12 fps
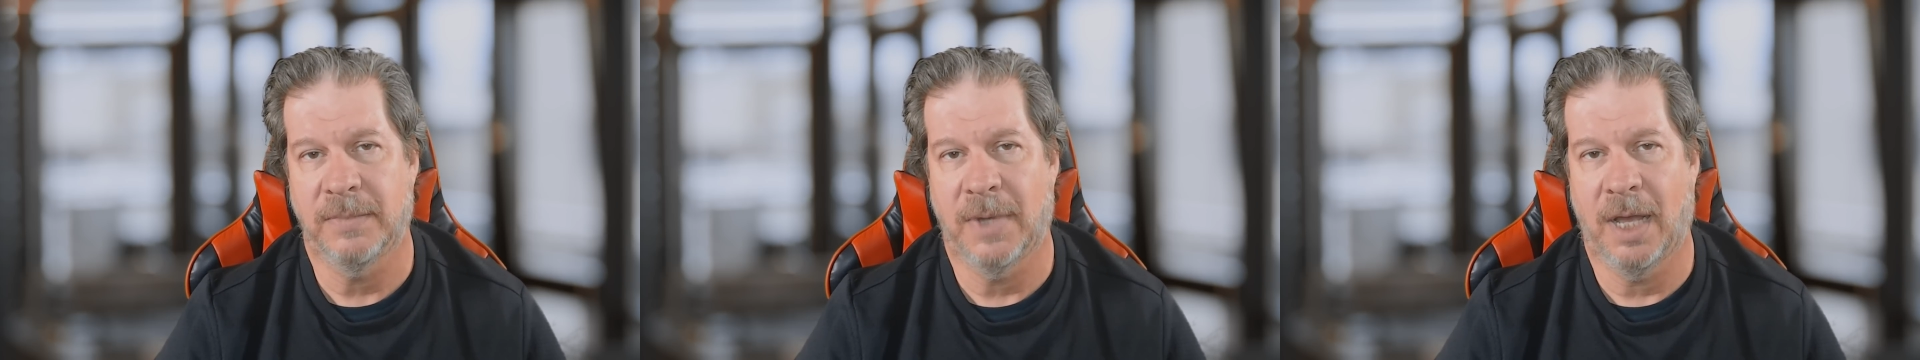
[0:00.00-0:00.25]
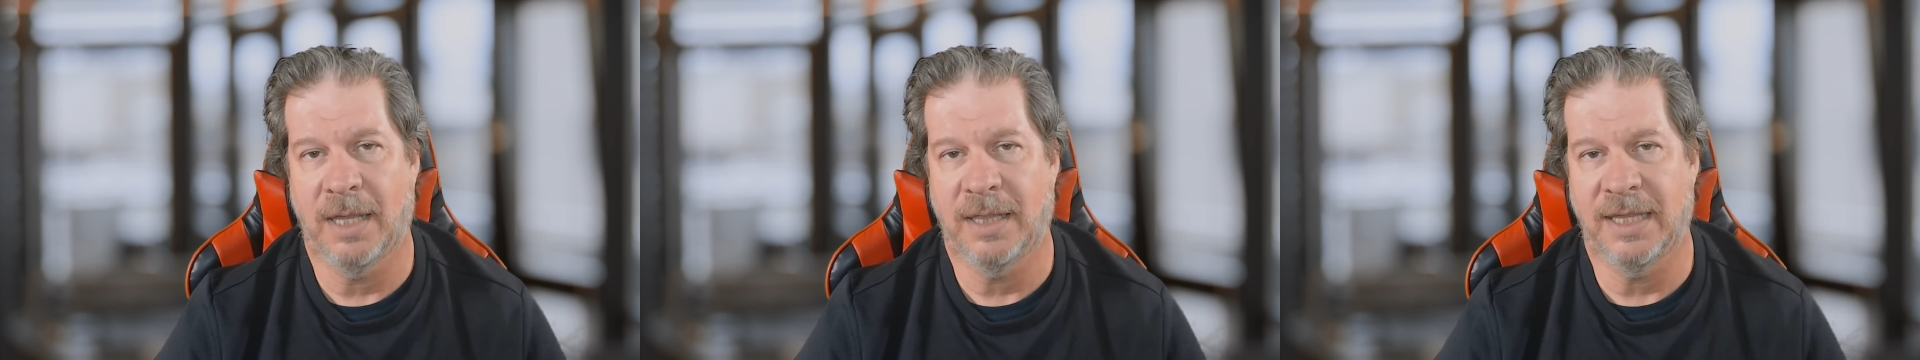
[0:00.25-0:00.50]

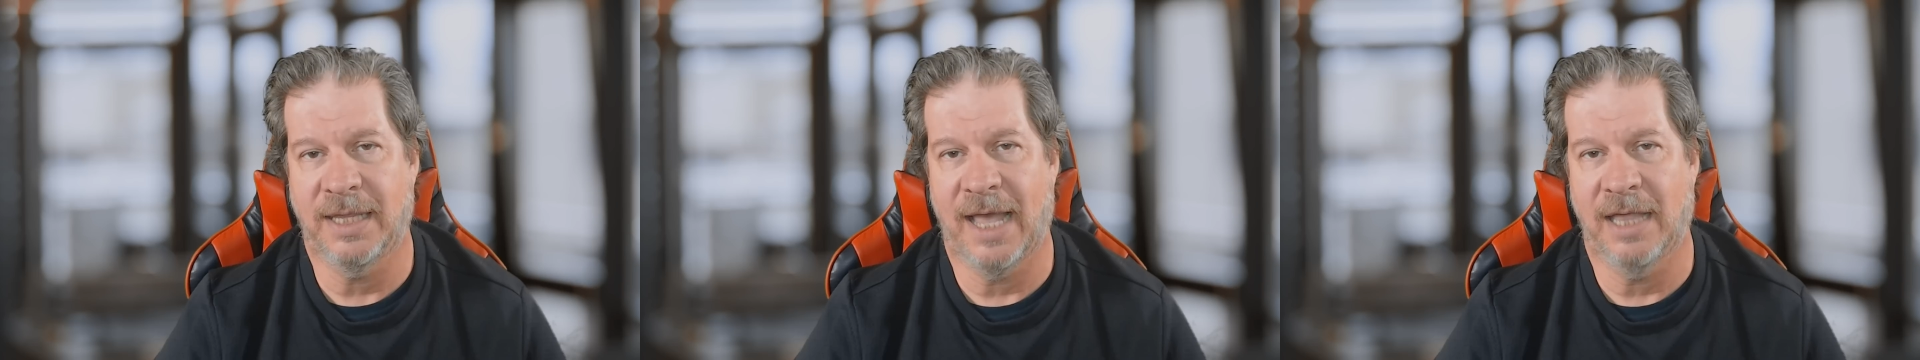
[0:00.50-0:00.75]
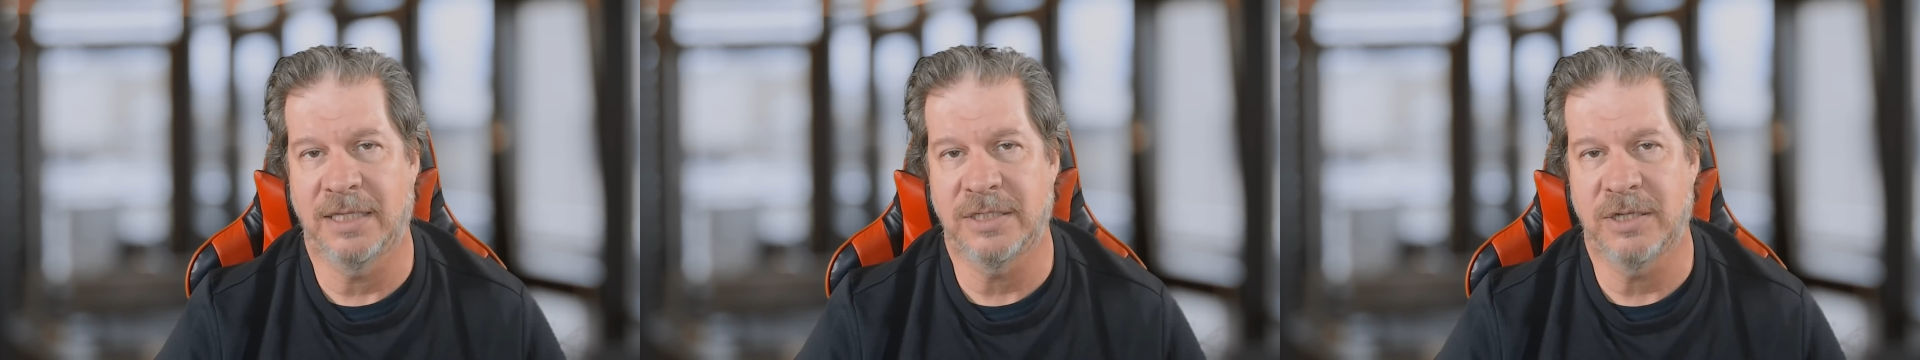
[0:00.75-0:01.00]
I think
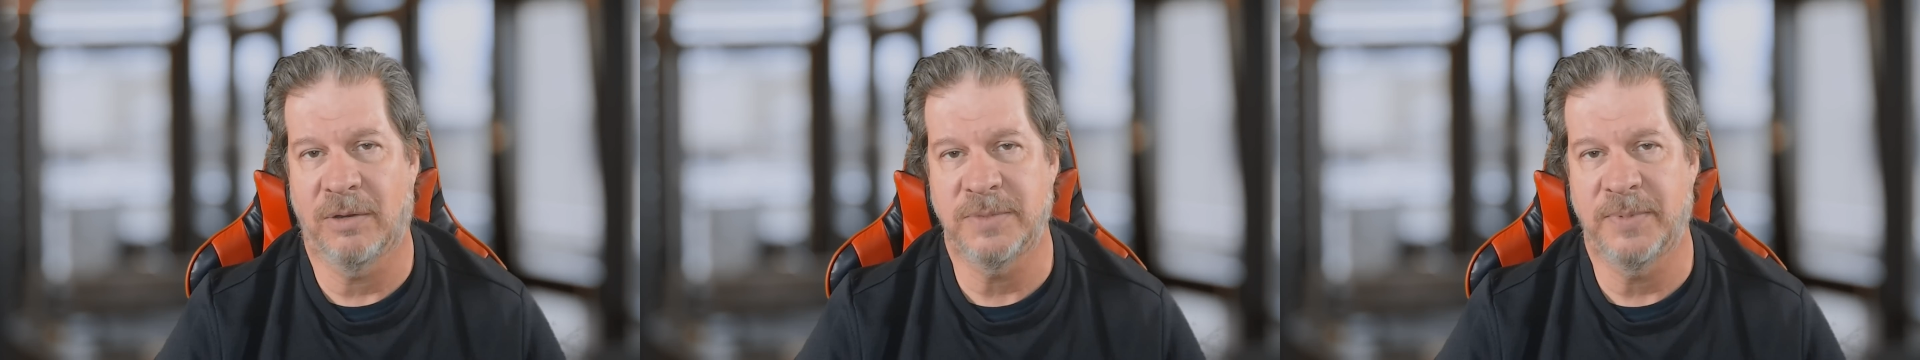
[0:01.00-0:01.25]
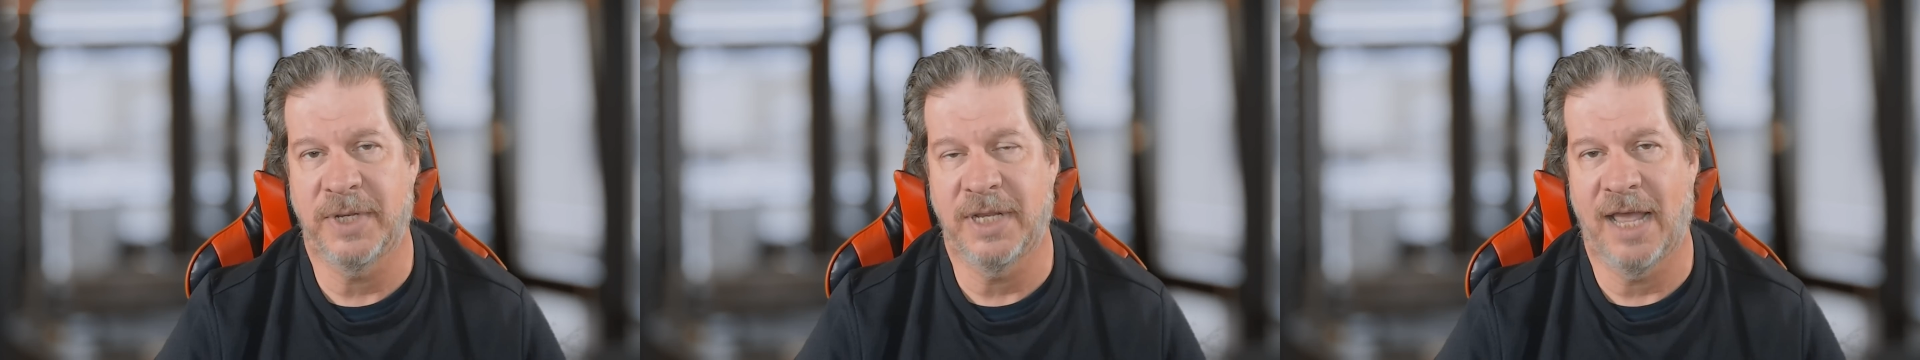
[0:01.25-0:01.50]
Alan's always
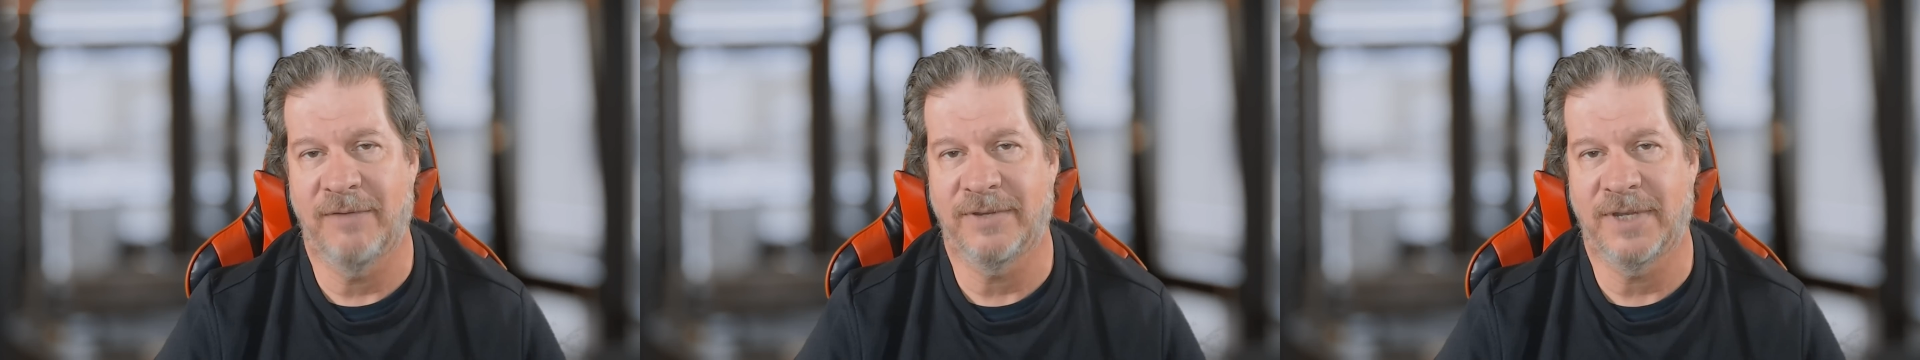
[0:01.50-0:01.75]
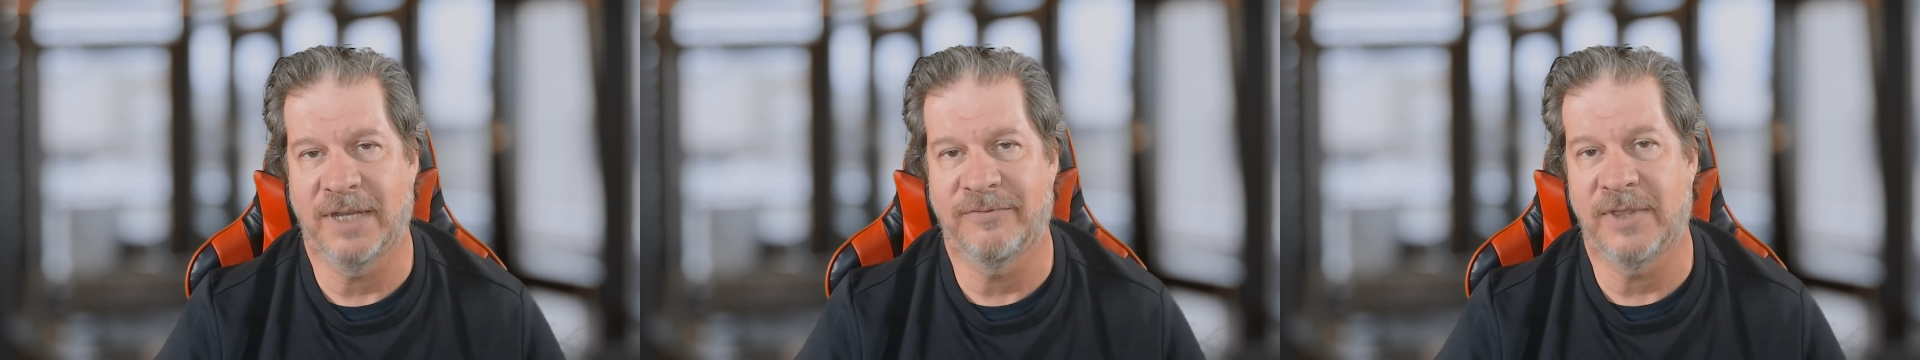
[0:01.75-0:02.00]
been an
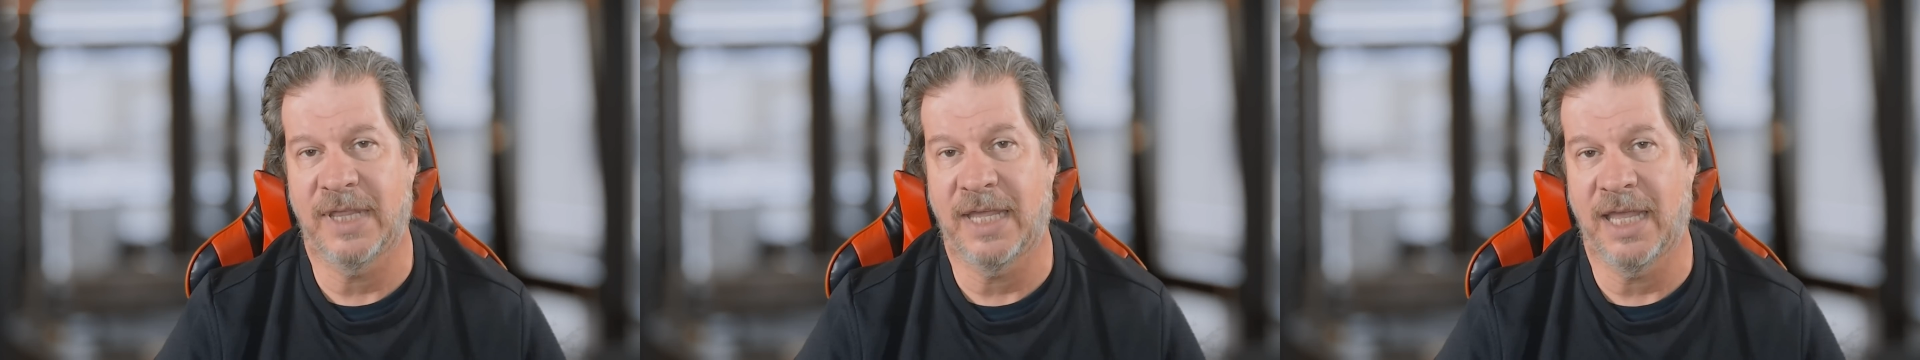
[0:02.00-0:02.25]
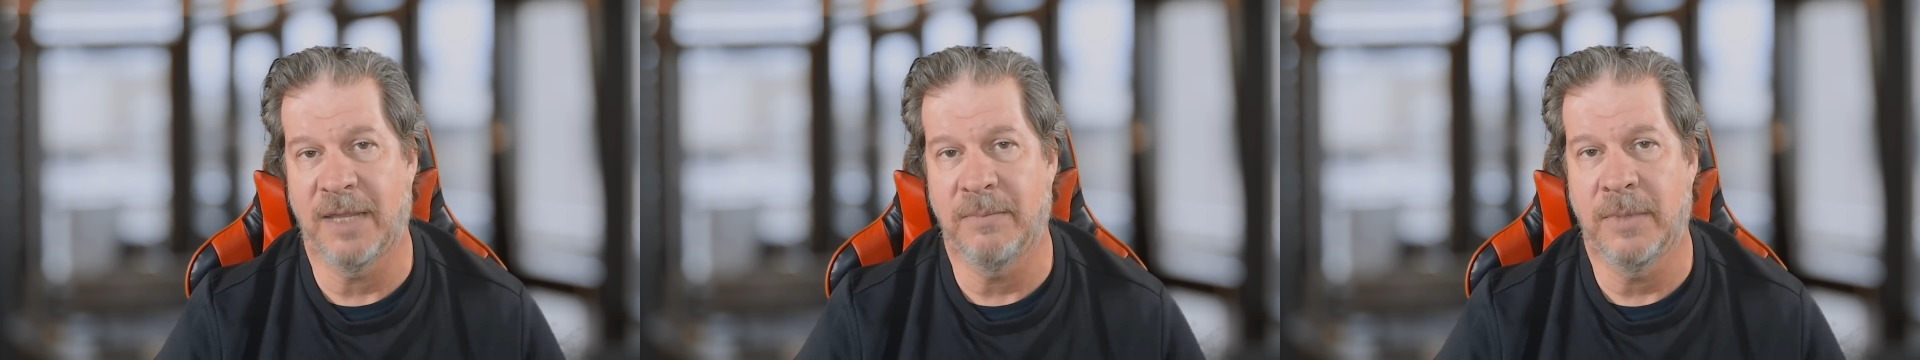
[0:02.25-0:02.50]
advocate for the
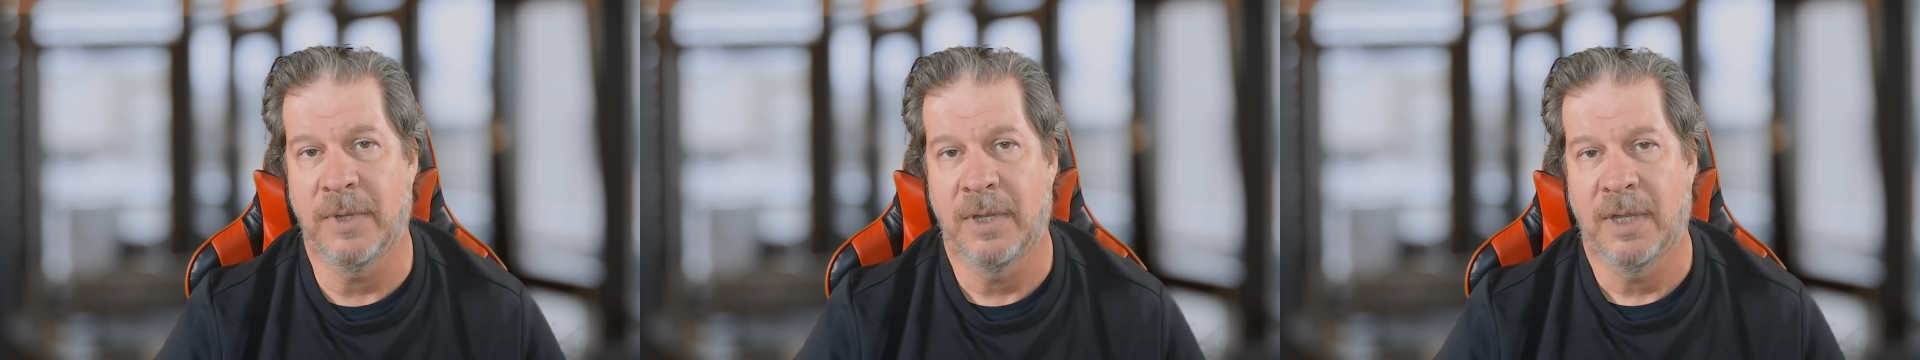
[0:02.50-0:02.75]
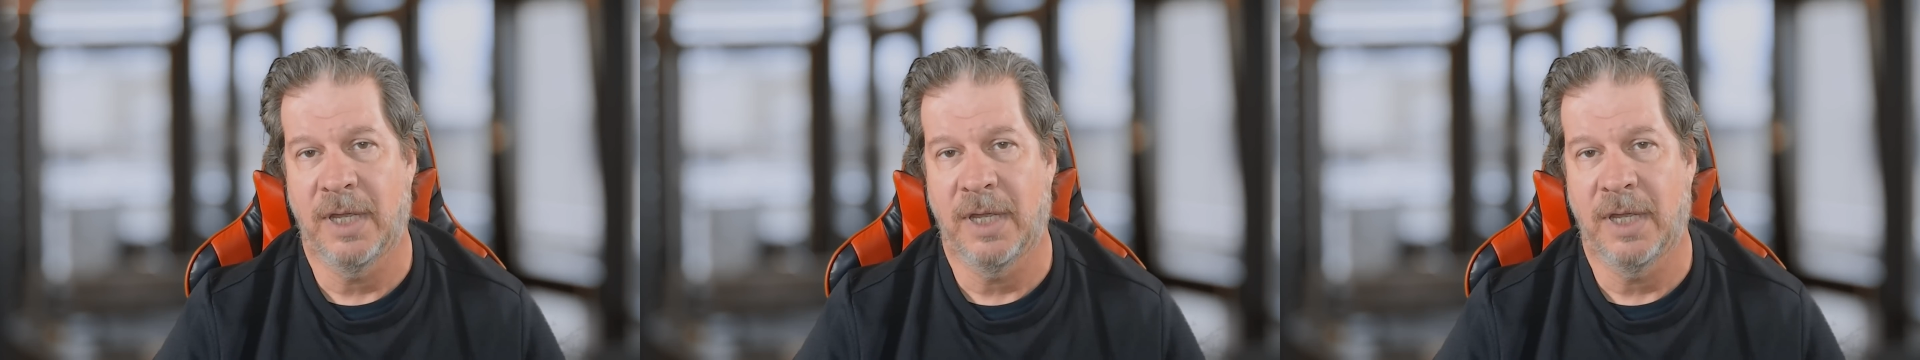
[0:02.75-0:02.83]
game